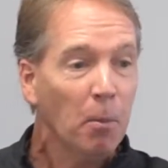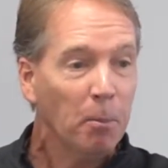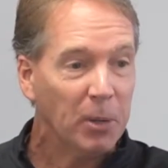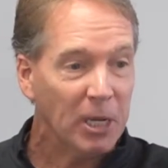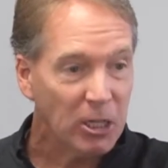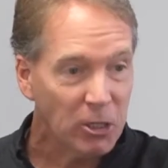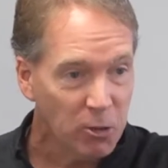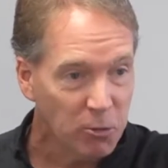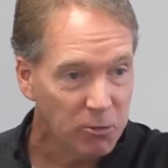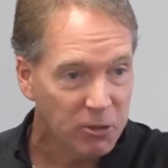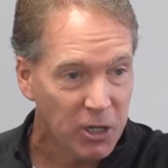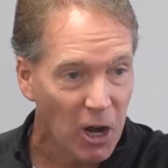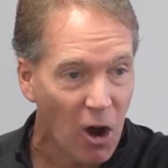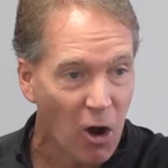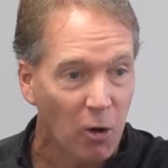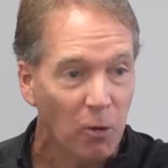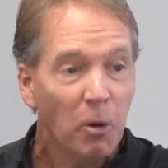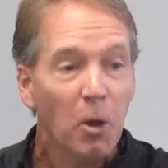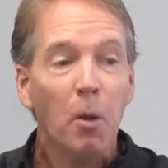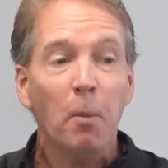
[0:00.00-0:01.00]
but you
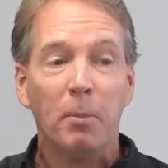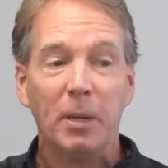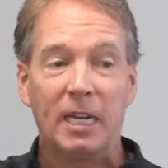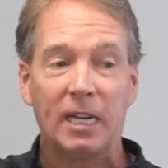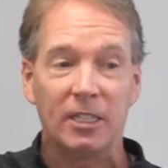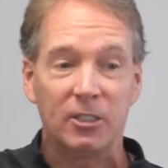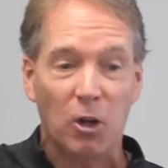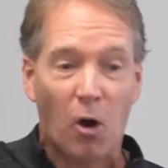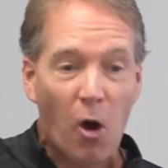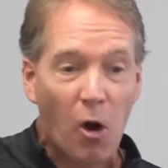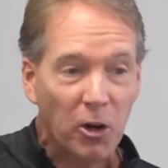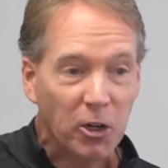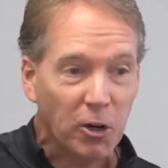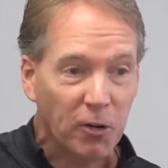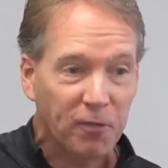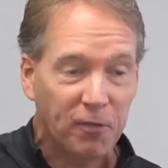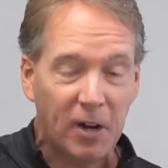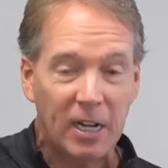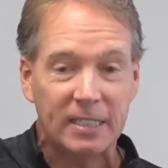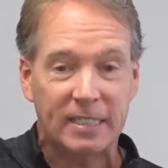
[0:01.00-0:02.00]
don't because all
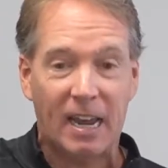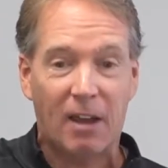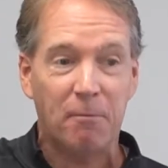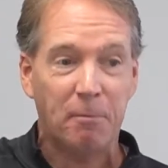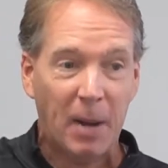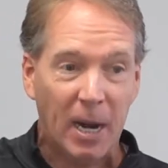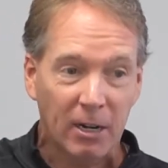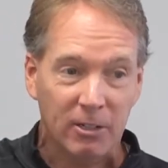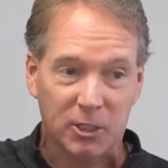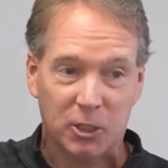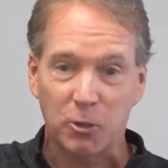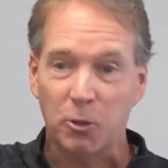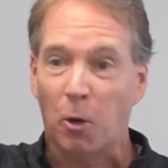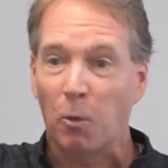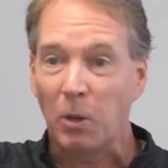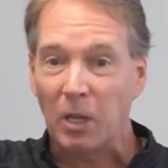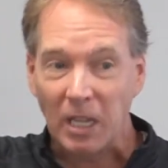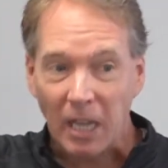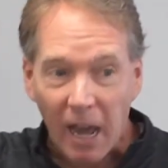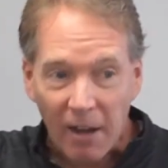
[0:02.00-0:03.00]
your friends have parents who
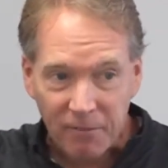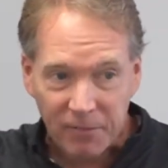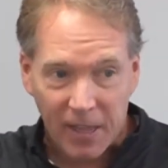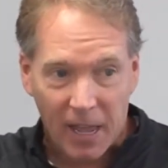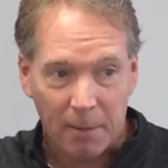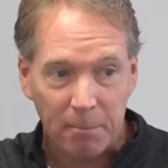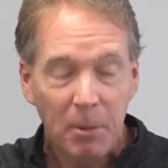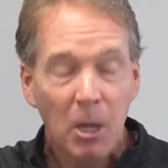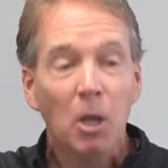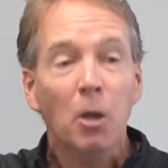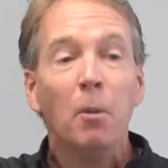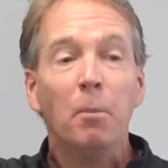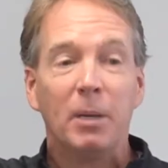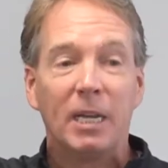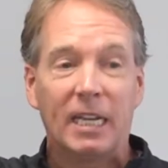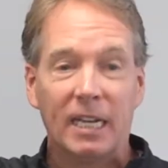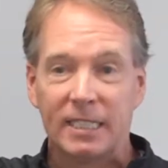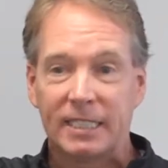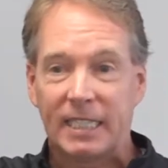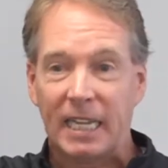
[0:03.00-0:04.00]
don't love them
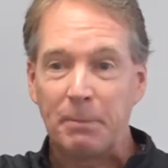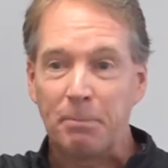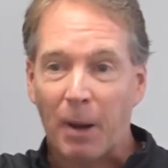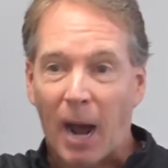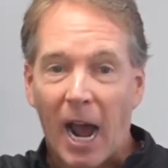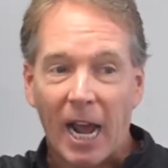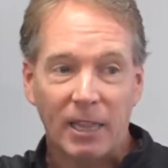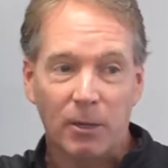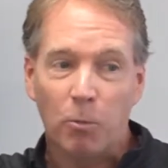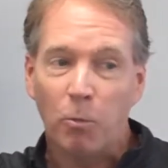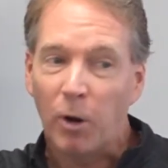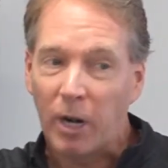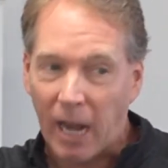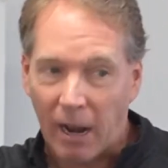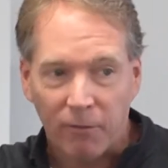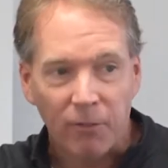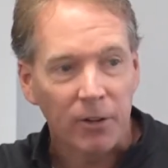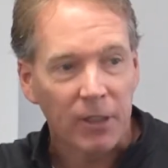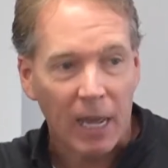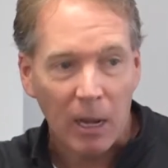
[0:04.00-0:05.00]
because they buy them
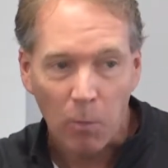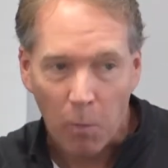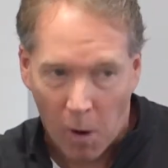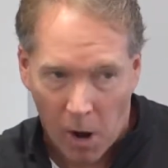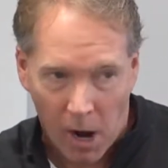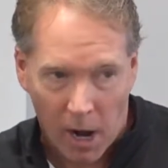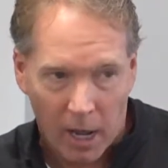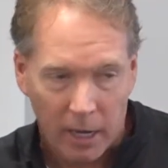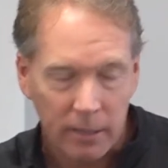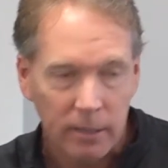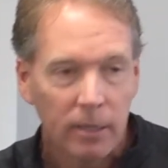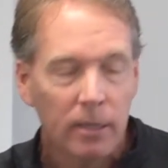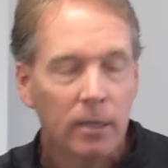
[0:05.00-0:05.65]
whatever they want.